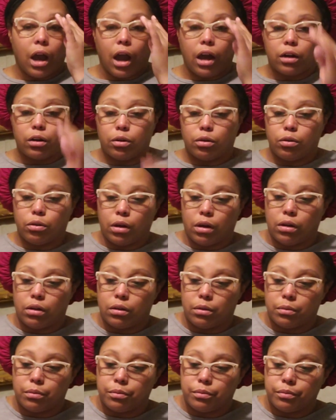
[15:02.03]
auto
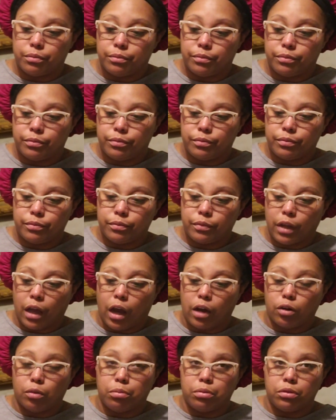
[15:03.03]

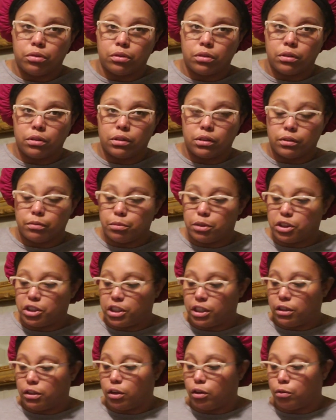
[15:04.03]
book of
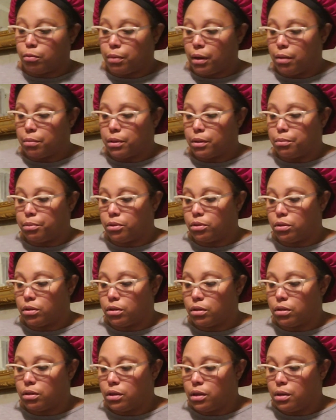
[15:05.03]
Michelle Obama
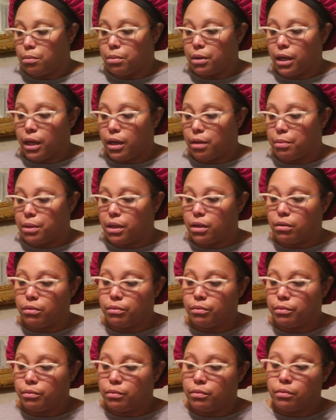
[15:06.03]
book,
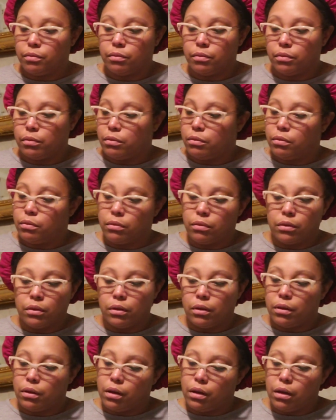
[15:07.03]
Becoming.
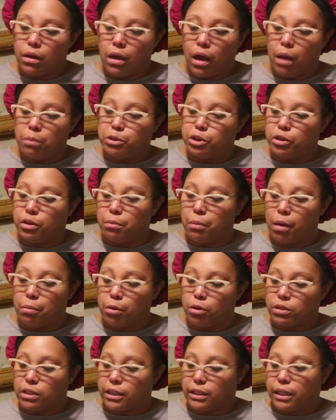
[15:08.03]
I'm sure I'm
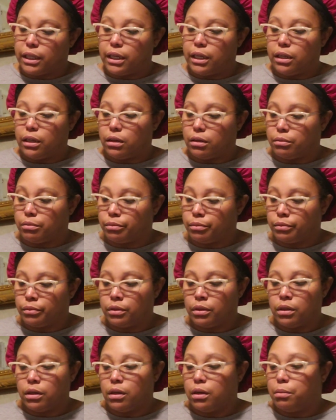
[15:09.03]
almost at the end.
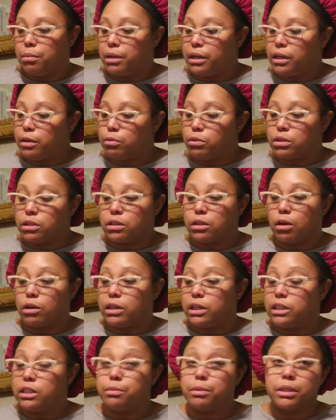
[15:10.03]
But
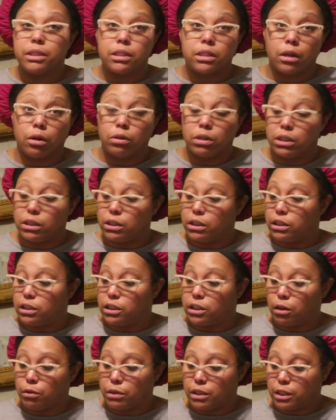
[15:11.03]
it's been so
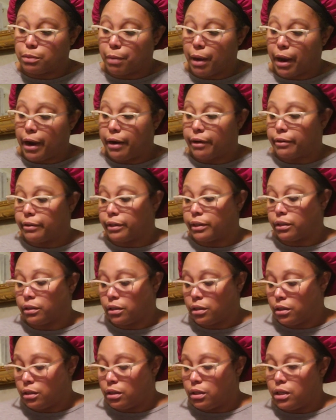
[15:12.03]
good, so inspiring.
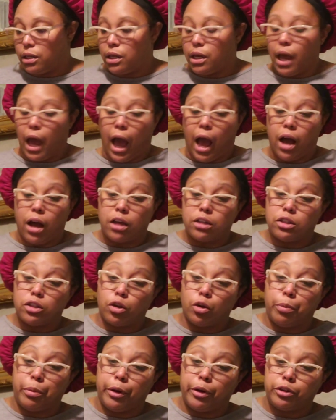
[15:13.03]
I
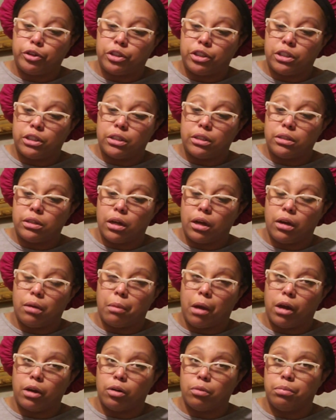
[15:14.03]
also purchased
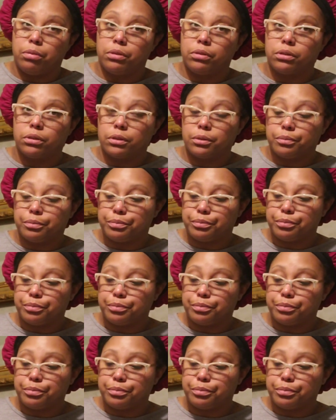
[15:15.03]
auto book